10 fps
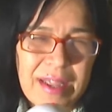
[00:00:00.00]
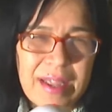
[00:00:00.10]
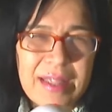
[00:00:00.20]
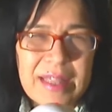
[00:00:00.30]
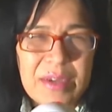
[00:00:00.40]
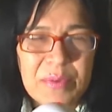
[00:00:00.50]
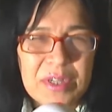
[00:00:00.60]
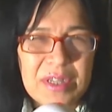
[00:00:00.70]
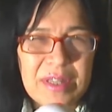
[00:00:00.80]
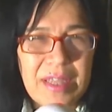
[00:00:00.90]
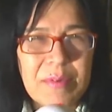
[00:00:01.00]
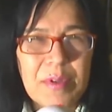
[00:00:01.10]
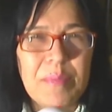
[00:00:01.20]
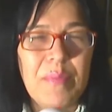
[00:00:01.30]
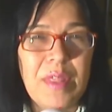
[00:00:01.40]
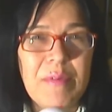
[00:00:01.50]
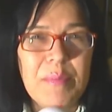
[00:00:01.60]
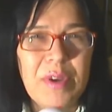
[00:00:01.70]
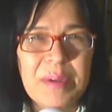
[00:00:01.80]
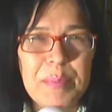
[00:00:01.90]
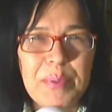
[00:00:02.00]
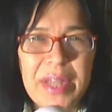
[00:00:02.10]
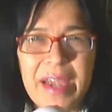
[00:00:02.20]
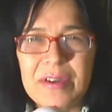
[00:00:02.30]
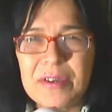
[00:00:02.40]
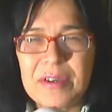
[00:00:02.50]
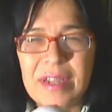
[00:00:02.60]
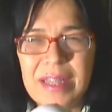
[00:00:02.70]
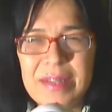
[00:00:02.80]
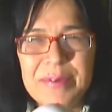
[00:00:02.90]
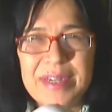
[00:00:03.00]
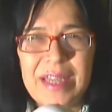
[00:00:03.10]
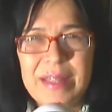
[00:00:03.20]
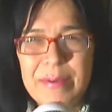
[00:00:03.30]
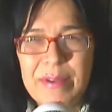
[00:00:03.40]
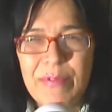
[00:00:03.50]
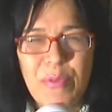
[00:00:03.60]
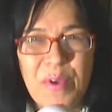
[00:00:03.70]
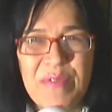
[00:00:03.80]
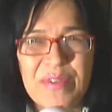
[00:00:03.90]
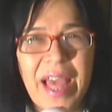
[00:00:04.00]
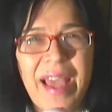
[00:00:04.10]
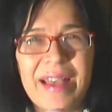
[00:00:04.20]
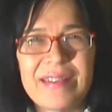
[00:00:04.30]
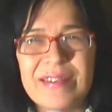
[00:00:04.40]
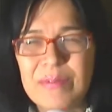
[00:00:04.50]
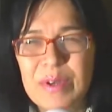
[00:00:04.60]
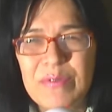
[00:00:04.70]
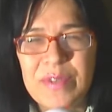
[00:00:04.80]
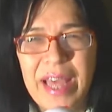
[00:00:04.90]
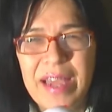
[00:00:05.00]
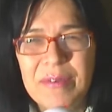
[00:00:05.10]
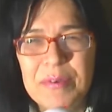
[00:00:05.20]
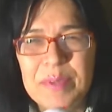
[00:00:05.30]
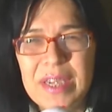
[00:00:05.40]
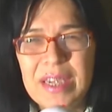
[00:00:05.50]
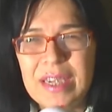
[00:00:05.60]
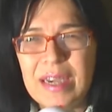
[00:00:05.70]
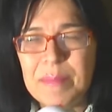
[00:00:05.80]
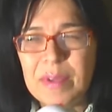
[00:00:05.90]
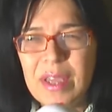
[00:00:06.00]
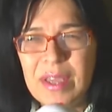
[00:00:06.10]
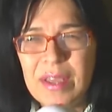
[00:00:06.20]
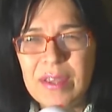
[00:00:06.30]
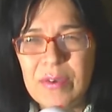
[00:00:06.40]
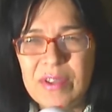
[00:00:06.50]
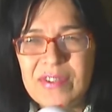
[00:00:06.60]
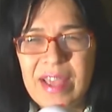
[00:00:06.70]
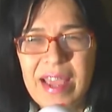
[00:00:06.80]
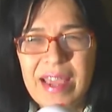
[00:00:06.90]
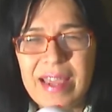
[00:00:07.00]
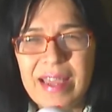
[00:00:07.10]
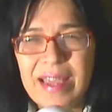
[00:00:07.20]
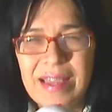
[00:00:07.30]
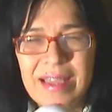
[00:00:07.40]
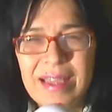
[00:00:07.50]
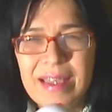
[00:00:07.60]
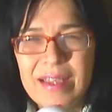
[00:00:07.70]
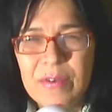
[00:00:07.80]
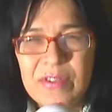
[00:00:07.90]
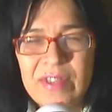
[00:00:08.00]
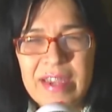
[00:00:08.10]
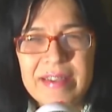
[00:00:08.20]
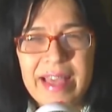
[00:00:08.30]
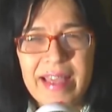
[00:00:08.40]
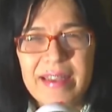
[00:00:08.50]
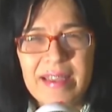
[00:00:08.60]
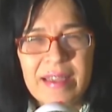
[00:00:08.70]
they would bring up a placard, and they would have three flags, and one flag would be USA dead,